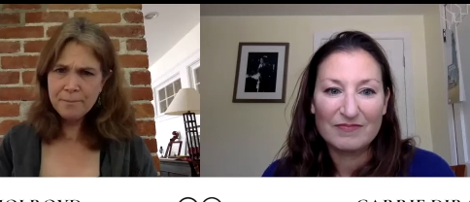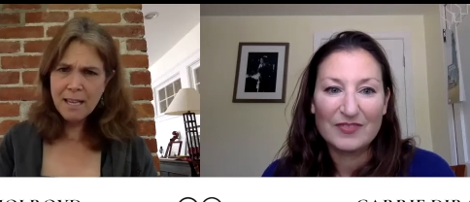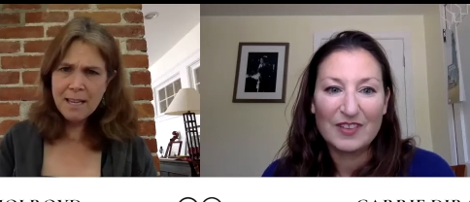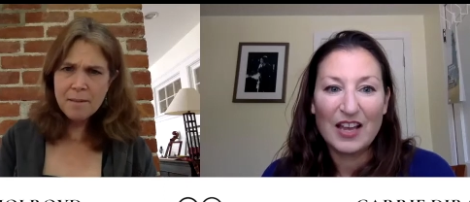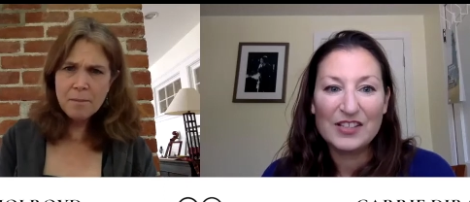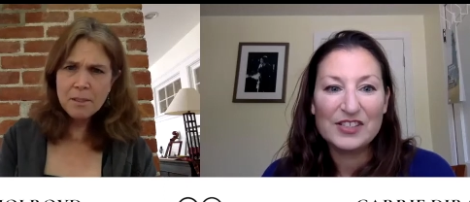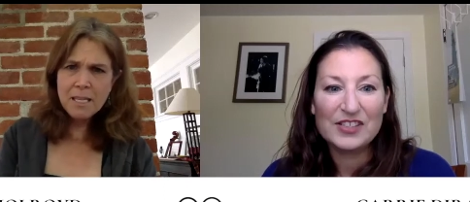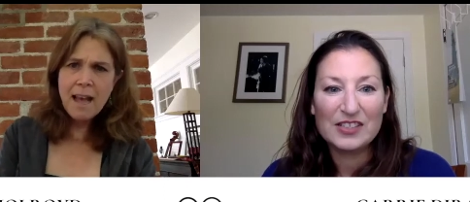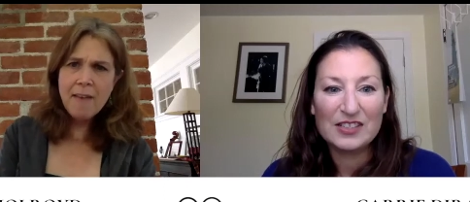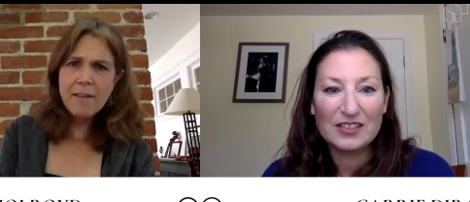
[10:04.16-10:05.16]
Speaker 1: able yes. to
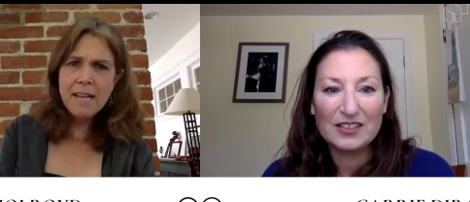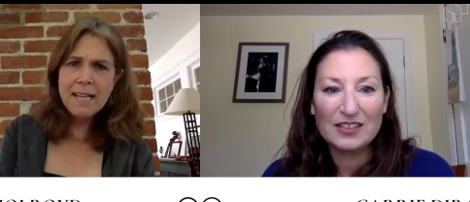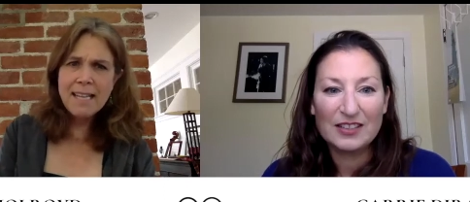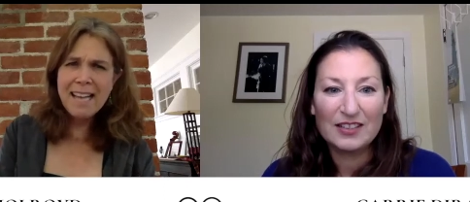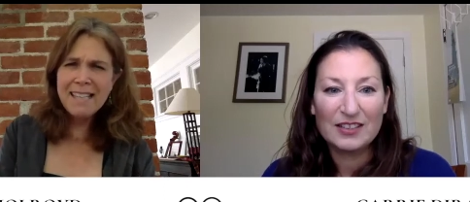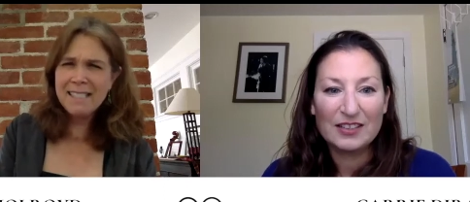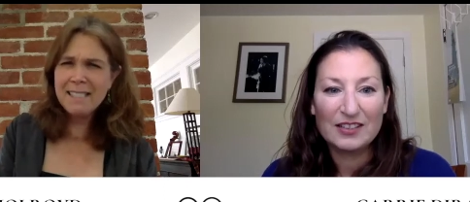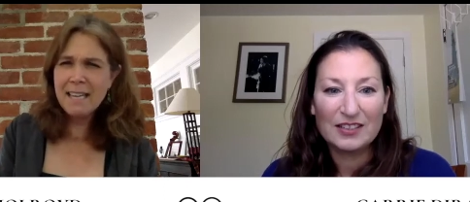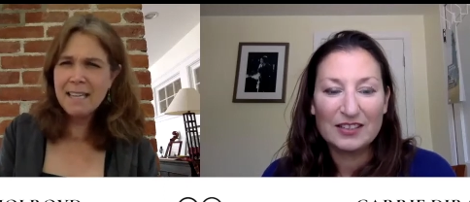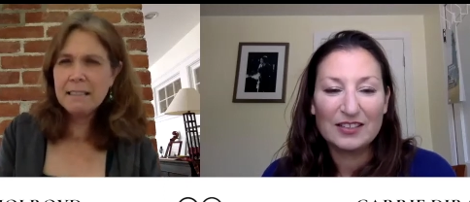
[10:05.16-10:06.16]
navigate that does
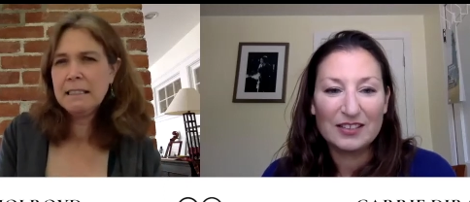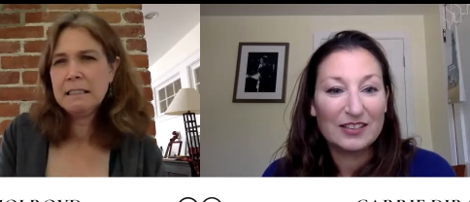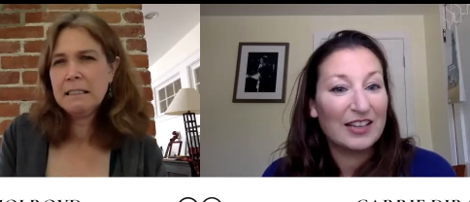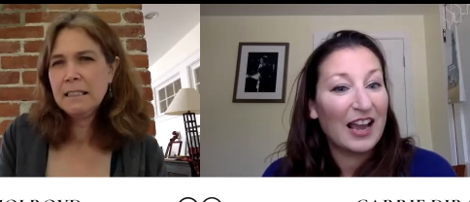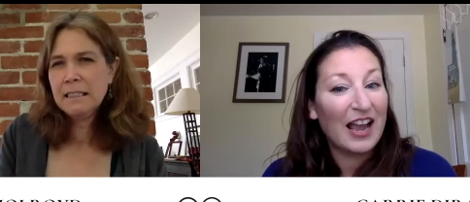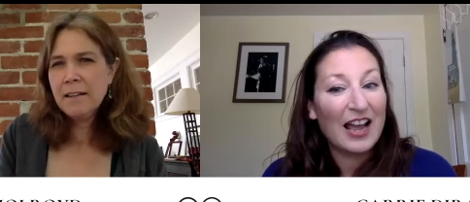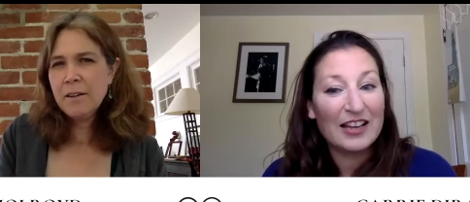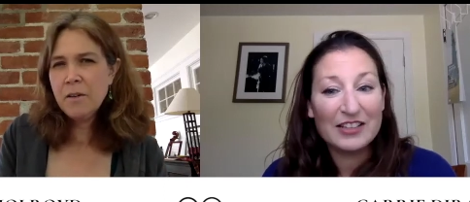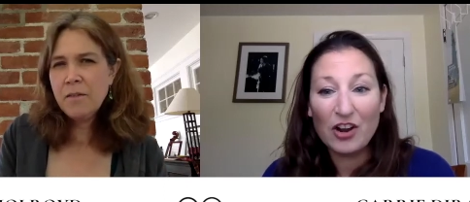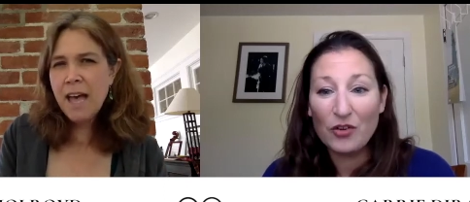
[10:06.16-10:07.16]
that
Speaker 2: yeah
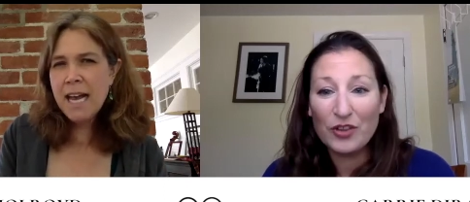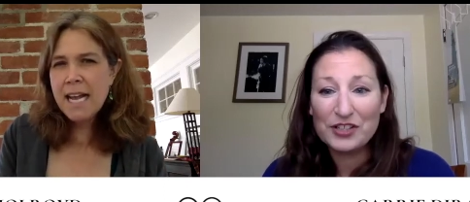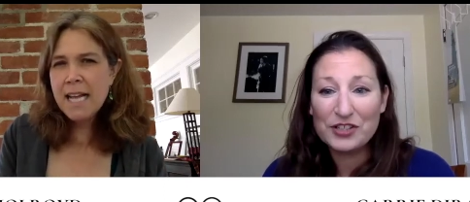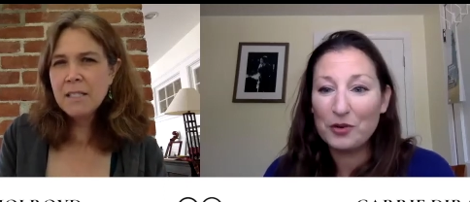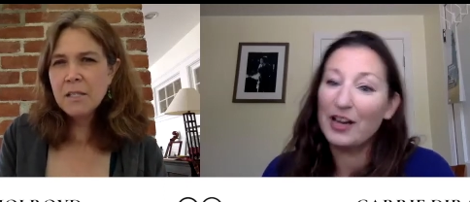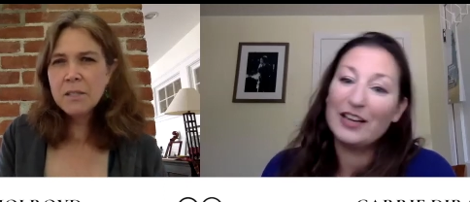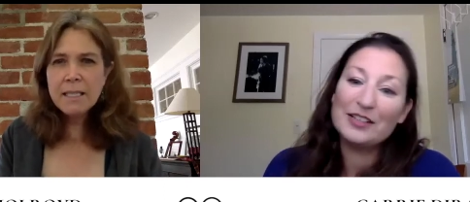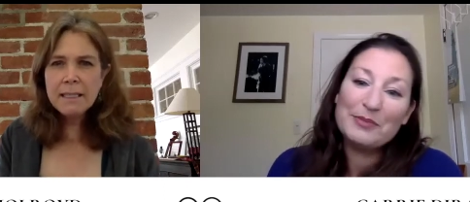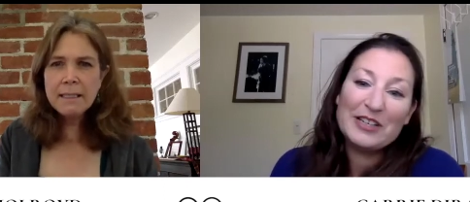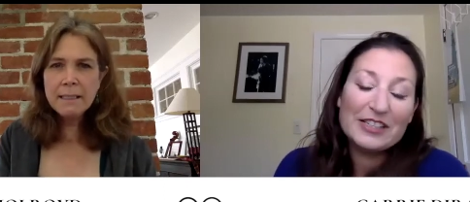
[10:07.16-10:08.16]
no that's great i
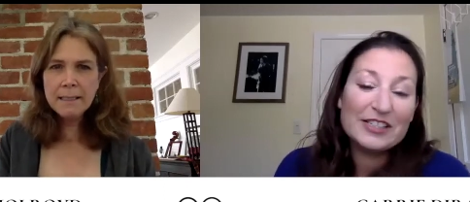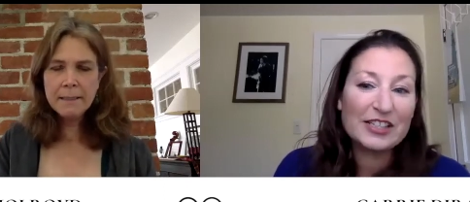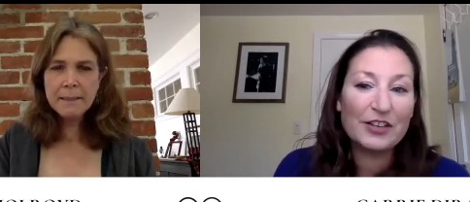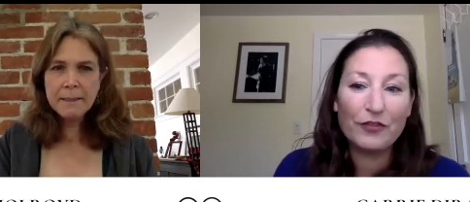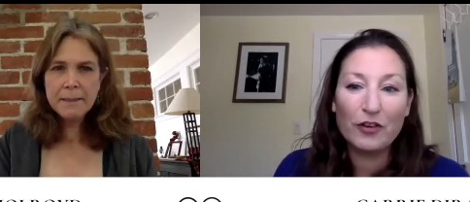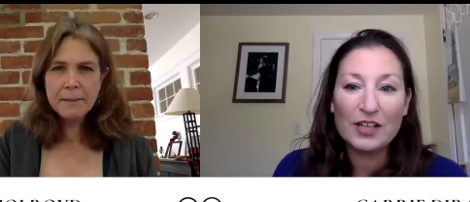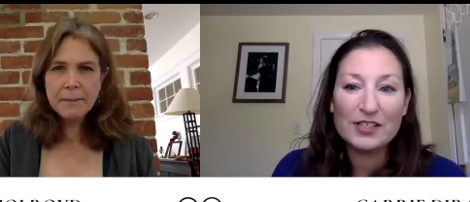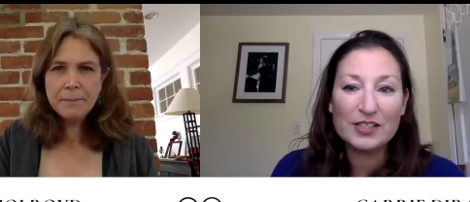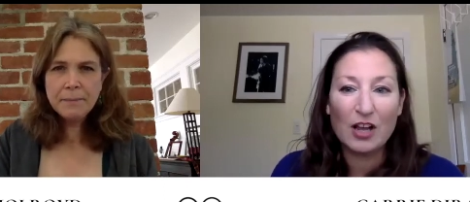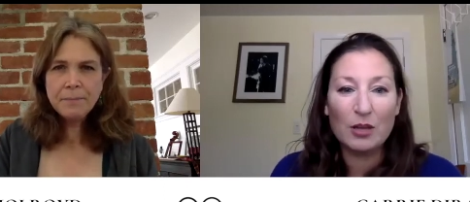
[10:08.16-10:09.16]
mean for us
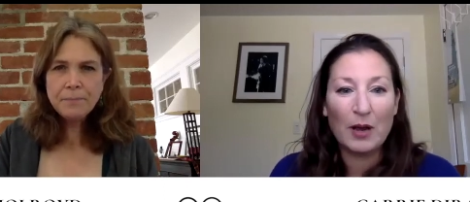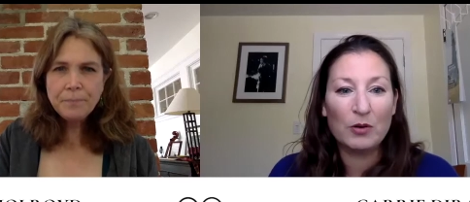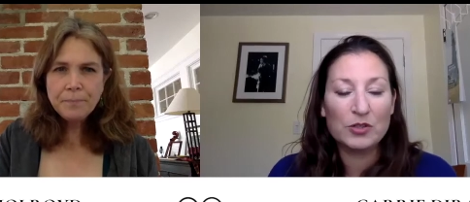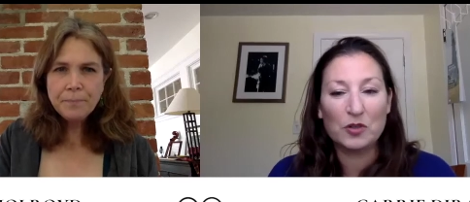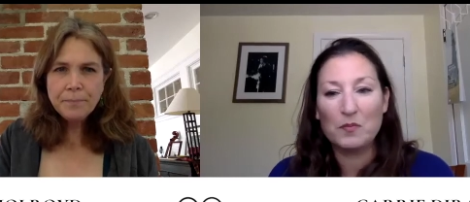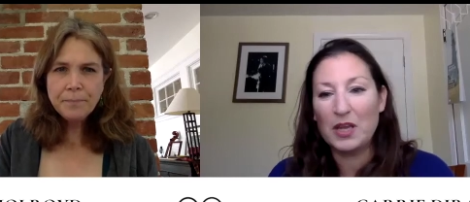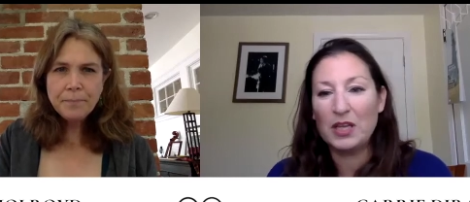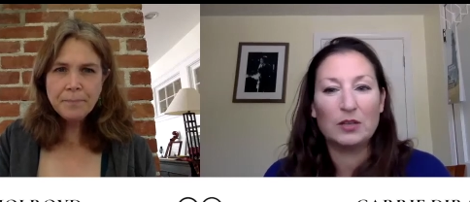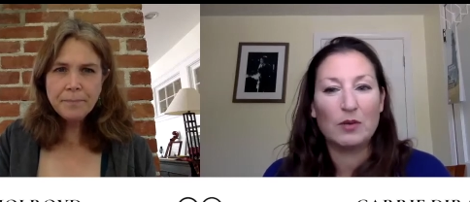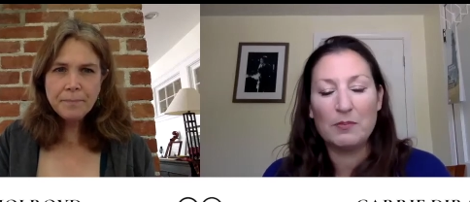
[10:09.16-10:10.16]
it's all about sort of making
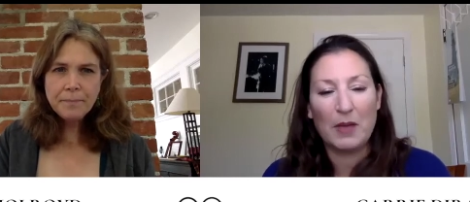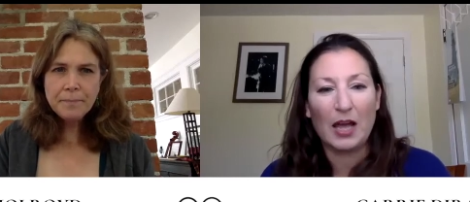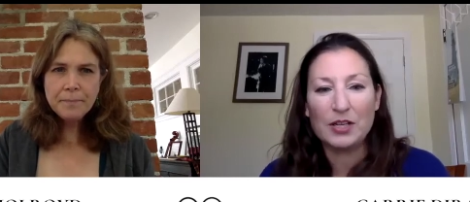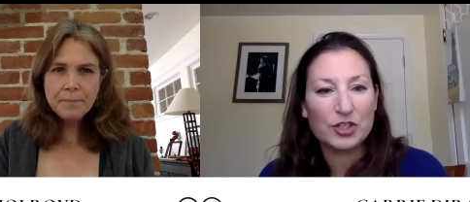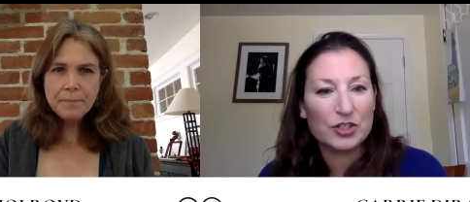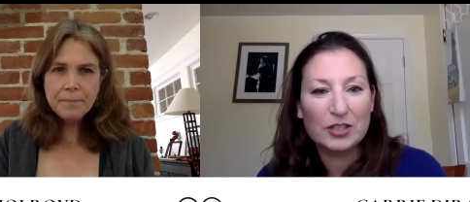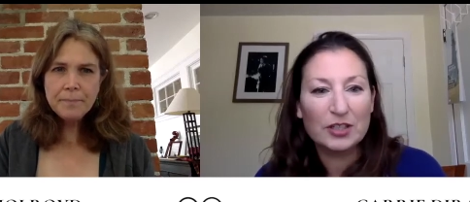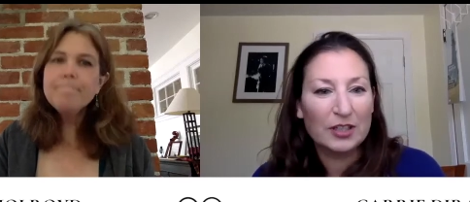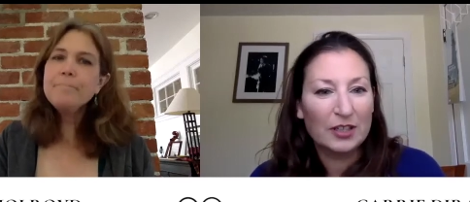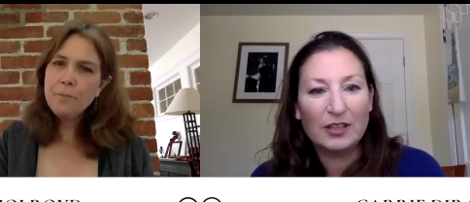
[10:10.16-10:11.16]
the right match
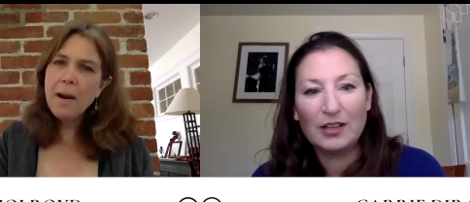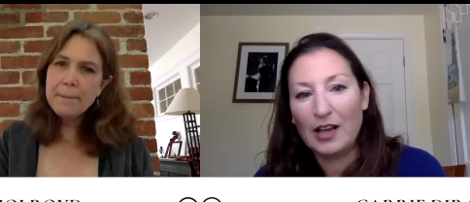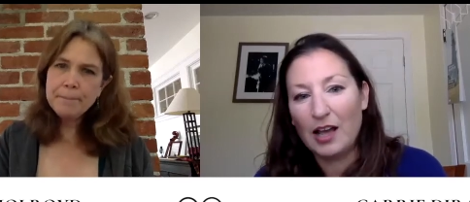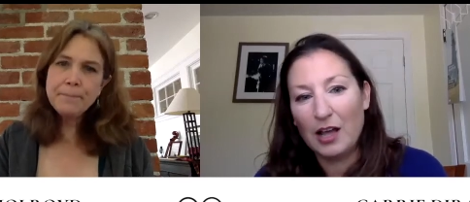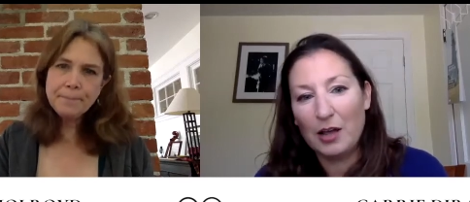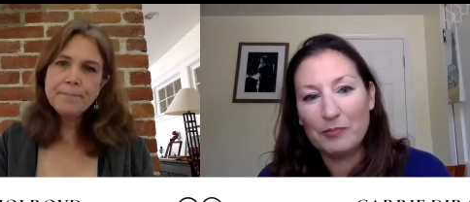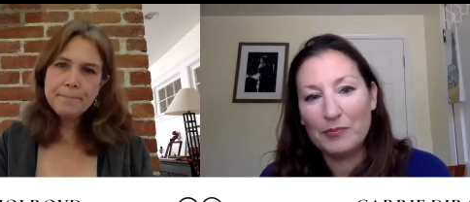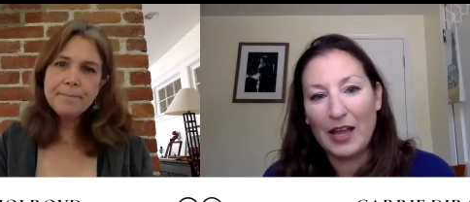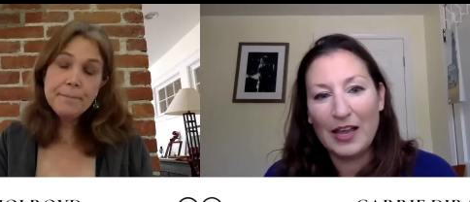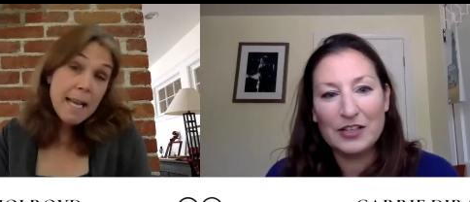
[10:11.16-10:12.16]
right um
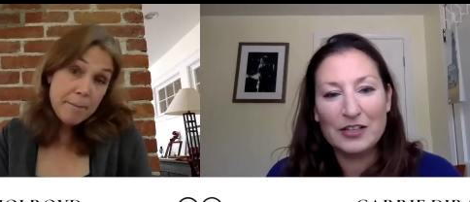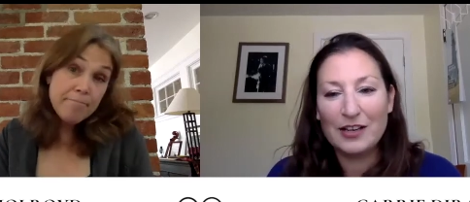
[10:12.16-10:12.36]
and